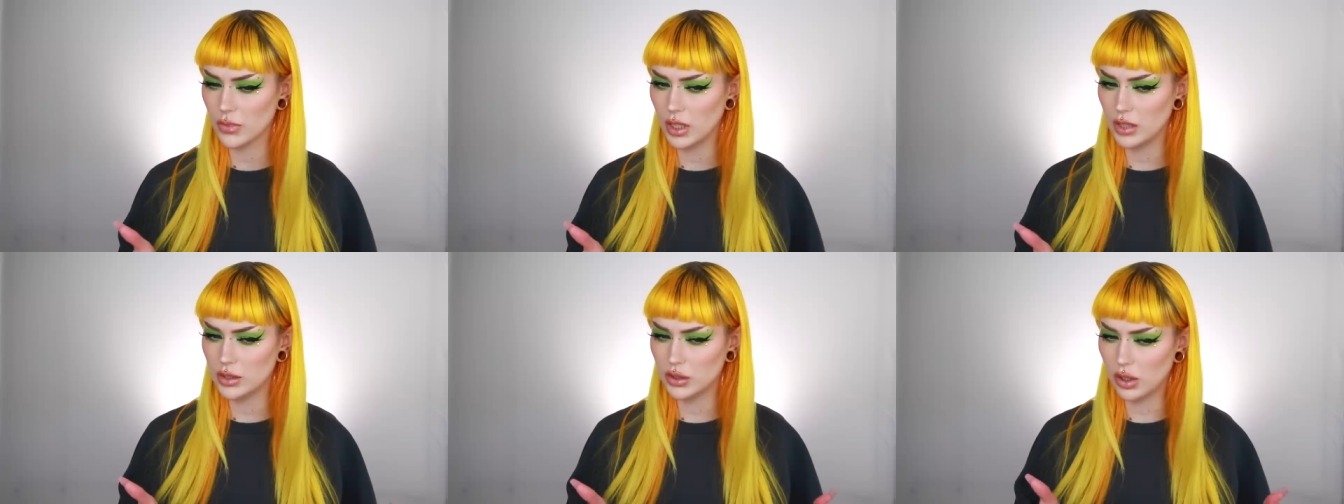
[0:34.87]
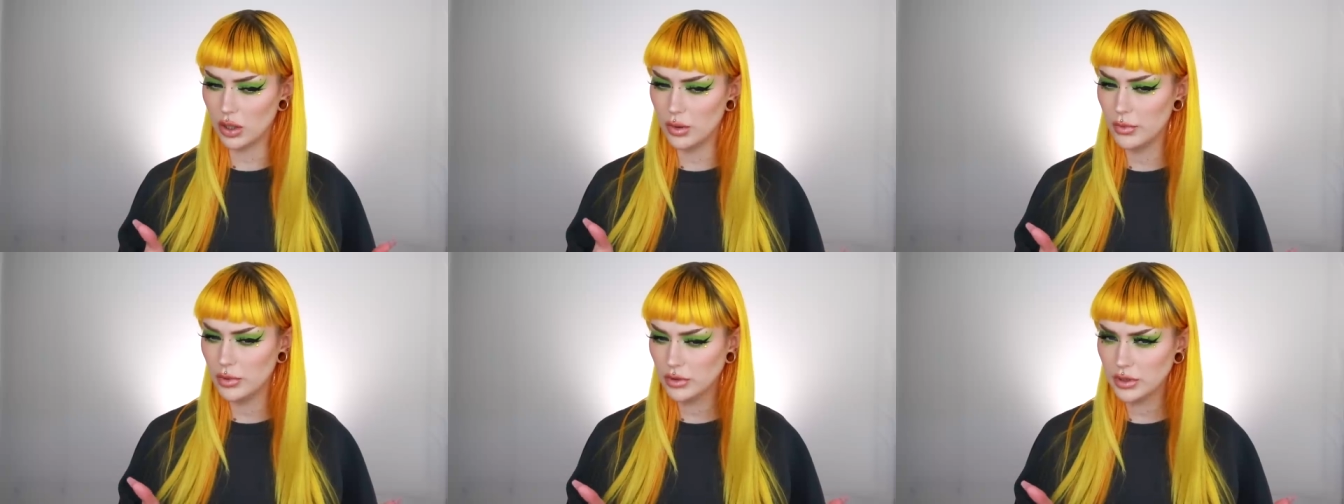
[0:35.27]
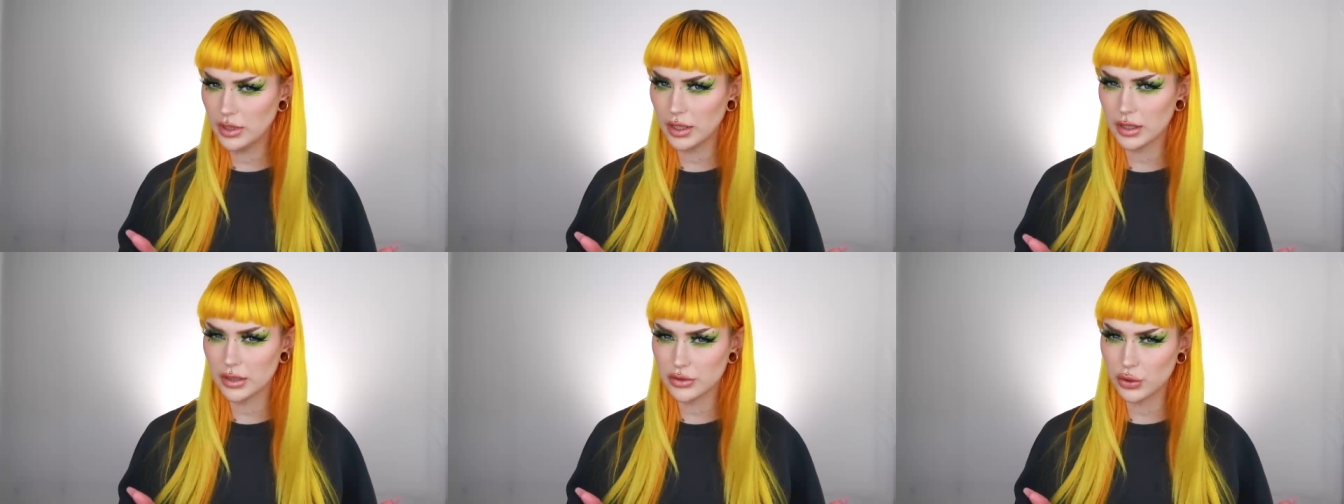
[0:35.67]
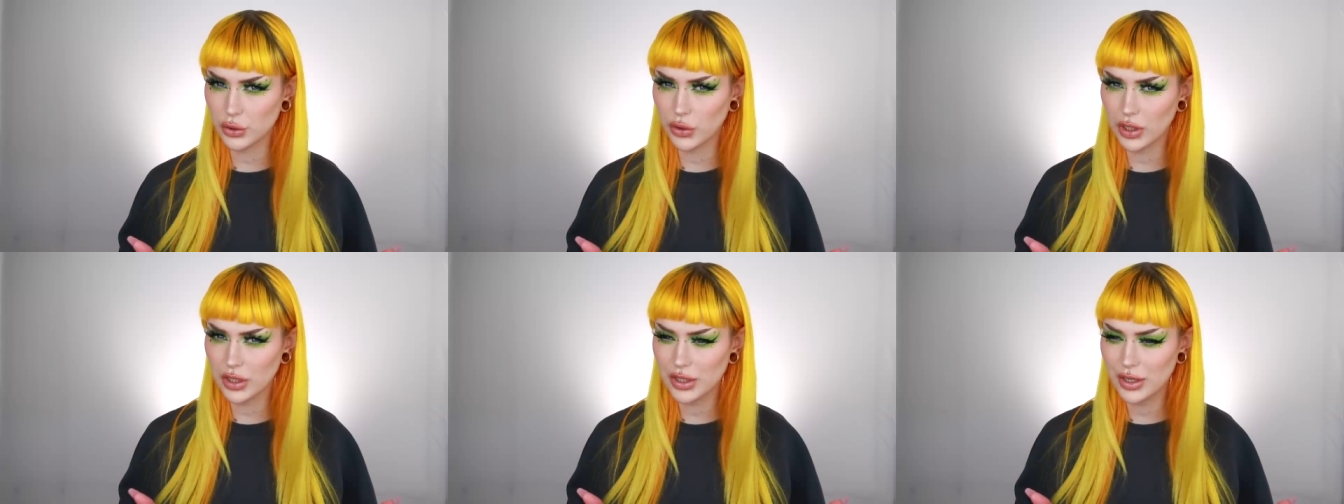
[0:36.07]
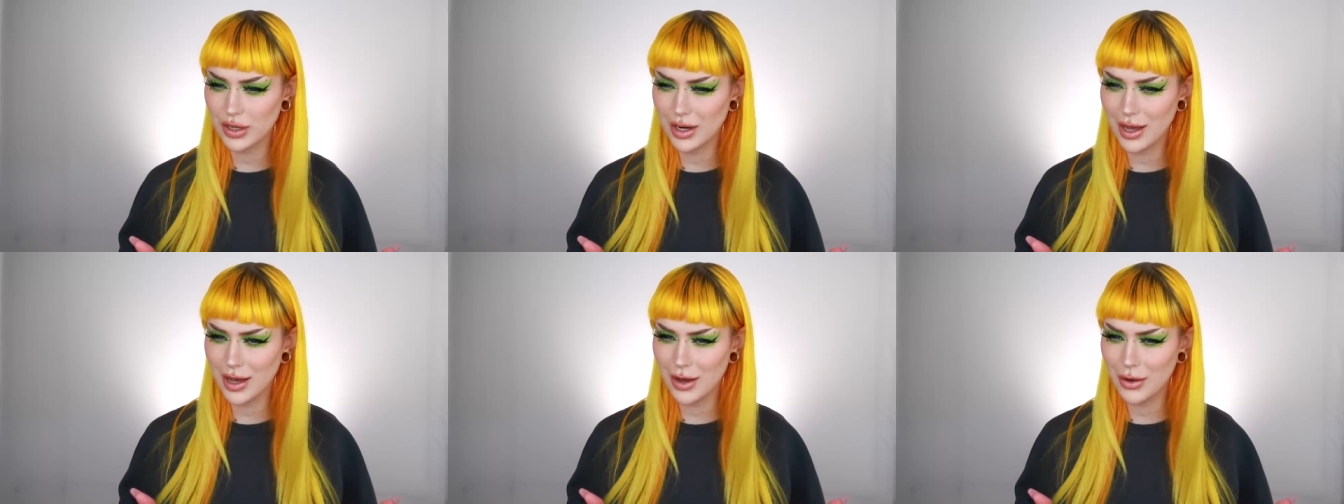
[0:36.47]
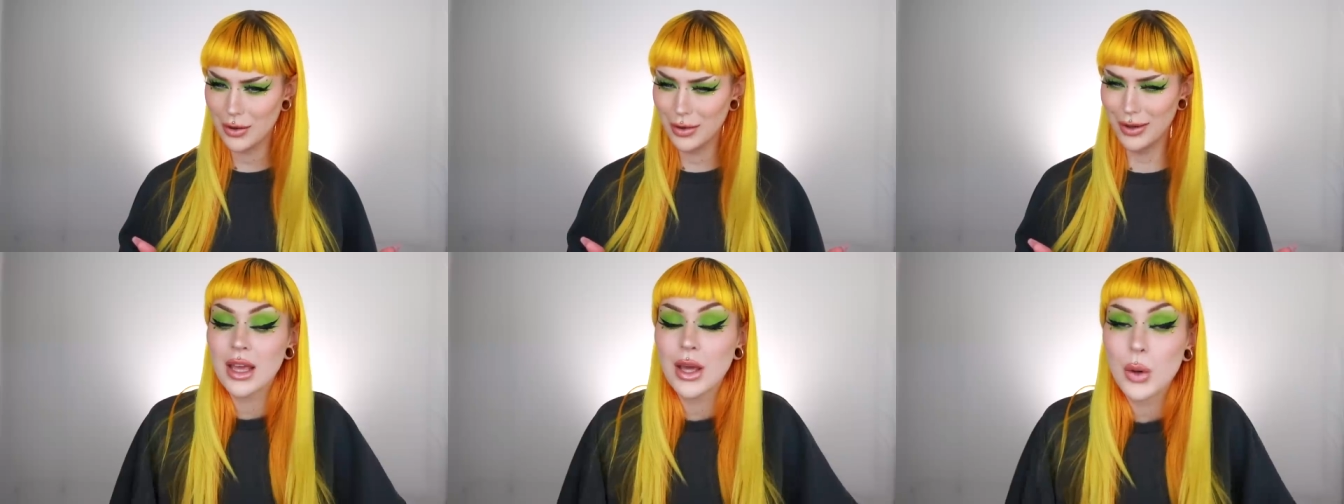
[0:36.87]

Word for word: It's almost like a tradition now.